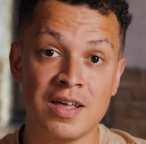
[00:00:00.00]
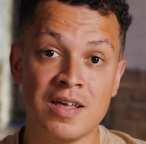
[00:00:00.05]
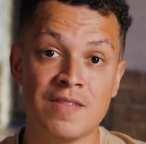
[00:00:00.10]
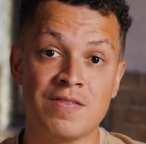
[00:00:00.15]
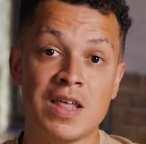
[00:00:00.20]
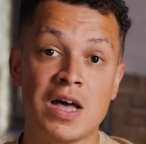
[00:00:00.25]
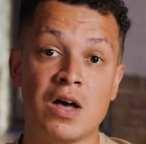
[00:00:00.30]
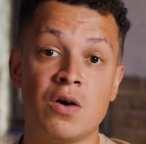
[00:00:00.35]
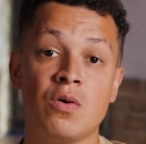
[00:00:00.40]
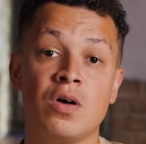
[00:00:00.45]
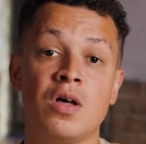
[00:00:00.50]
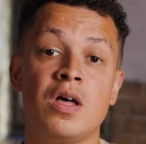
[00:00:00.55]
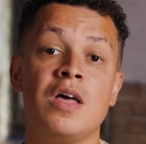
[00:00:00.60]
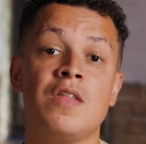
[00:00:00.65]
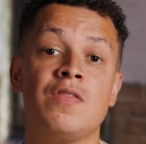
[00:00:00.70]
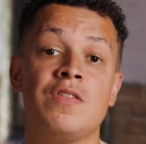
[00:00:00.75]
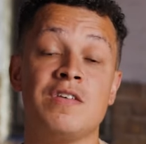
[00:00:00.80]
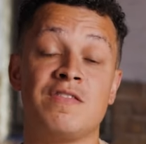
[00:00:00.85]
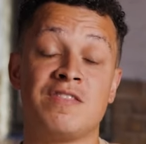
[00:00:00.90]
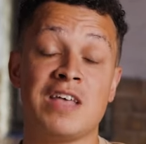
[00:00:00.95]
Now,
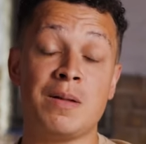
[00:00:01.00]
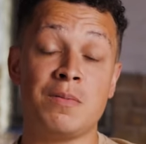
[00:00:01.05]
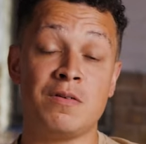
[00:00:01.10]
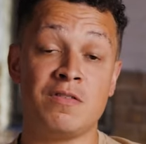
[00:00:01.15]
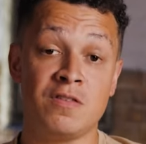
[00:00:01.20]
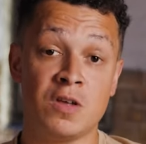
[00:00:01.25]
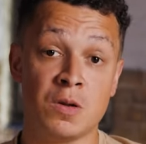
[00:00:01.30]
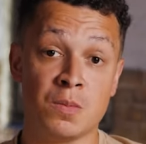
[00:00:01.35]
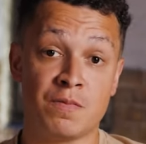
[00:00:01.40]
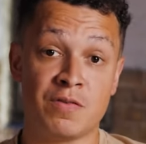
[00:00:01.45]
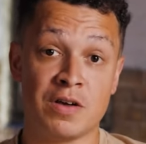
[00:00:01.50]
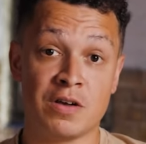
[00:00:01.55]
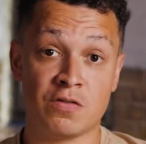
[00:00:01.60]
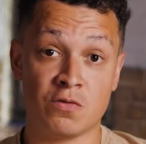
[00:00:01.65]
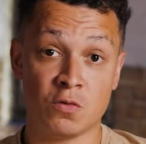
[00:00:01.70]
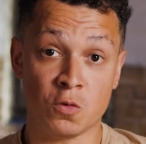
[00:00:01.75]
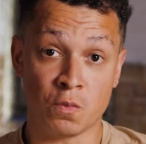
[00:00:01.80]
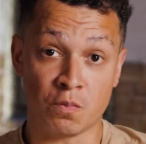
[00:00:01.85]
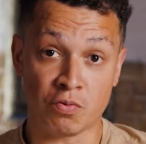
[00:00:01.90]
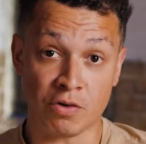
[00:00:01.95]
the establishing your
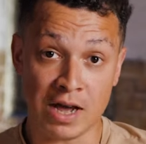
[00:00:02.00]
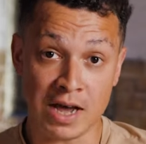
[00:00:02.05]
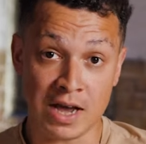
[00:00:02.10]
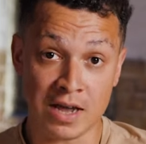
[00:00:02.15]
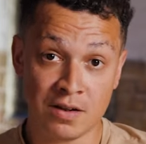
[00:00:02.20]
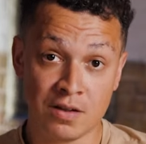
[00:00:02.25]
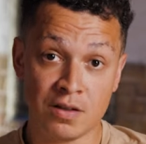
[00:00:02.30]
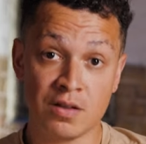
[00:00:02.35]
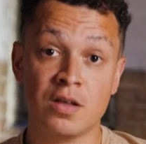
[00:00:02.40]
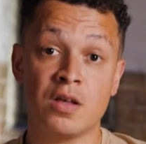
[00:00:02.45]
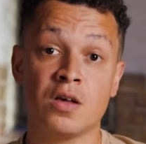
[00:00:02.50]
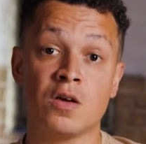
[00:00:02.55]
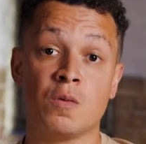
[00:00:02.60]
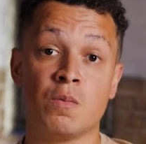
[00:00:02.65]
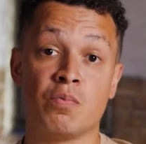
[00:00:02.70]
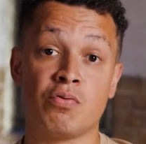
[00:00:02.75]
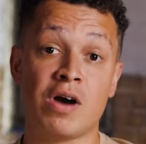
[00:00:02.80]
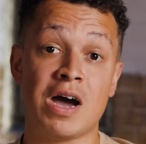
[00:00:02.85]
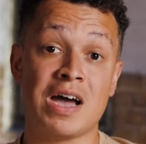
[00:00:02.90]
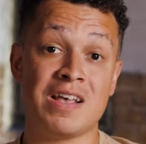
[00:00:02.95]
professional brand
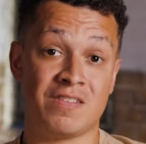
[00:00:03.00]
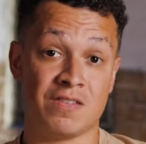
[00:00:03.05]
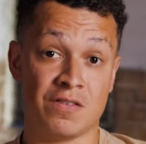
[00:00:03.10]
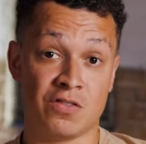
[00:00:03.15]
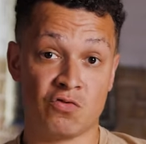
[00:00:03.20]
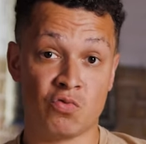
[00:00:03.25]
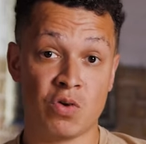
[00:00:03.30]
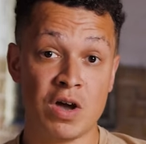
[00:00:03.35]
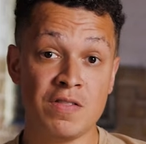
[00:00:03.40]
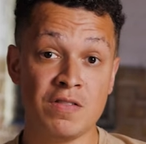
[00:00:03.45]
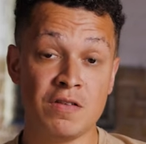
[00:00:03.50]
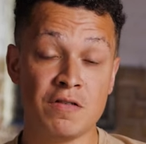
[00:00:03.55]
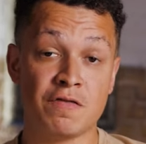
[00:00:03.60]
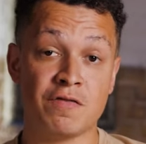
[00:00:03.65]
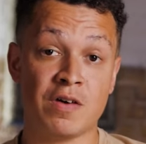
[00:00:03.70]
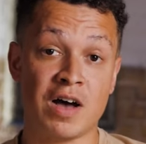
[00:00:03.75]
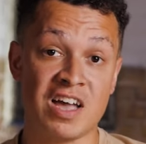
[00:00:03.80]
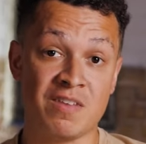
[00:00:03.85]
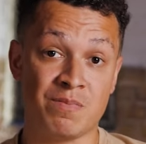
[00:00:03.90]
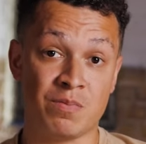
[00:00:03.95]
comprises
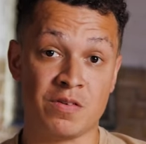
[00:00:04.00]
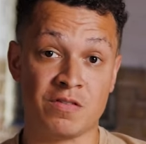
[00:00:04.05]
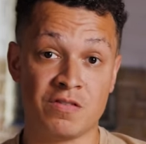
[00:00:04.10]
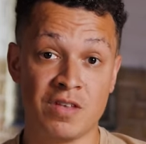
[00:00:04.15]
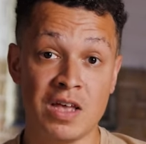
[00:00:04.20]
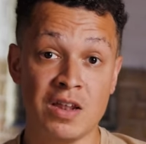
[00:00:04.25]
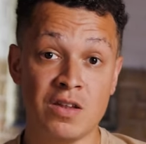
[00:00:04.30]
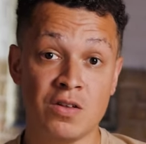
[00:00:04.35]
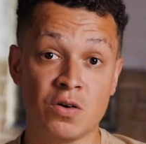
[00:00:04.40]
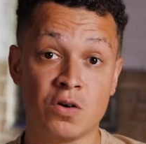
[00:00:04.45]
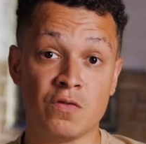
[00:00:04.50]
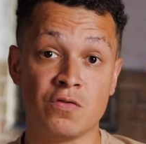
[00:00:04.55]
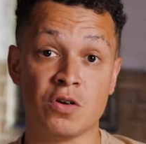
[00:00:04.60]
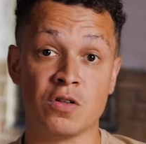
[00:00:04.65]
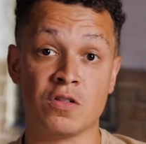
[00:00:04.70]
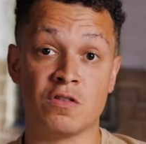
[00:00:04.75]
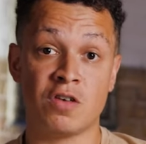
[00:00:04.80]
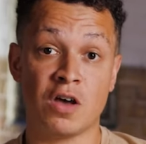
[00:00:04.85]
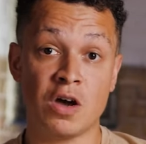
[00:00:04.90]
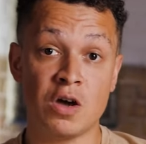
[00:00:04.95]
25% of your
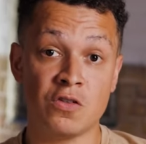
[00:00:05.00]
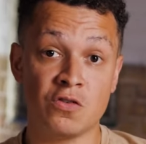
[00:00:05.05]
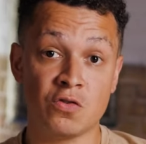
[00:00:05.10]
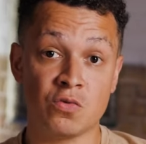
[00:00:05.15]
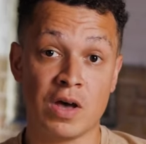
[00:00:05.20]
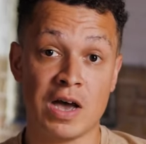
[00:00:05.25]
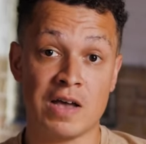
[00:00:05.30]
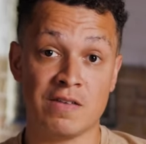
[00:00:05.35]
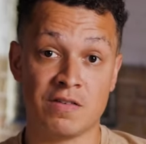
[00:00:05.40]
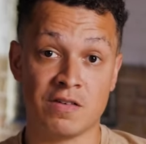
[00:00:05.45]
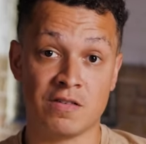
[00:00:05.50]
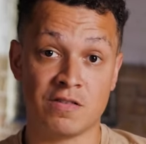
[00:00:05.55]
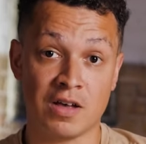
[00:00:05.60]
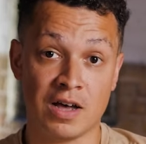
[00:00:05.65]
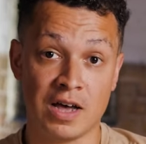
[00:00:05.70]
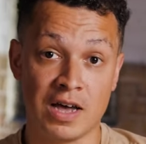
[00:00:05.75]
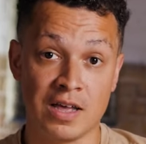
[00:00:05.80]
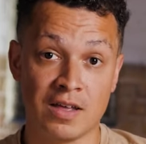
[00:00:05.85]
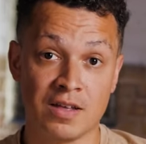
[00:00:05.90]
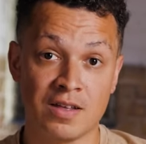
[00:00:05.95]
total
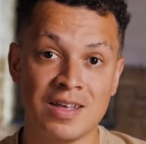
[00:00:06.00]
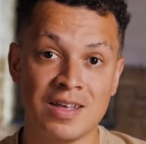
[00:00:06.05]
SSI.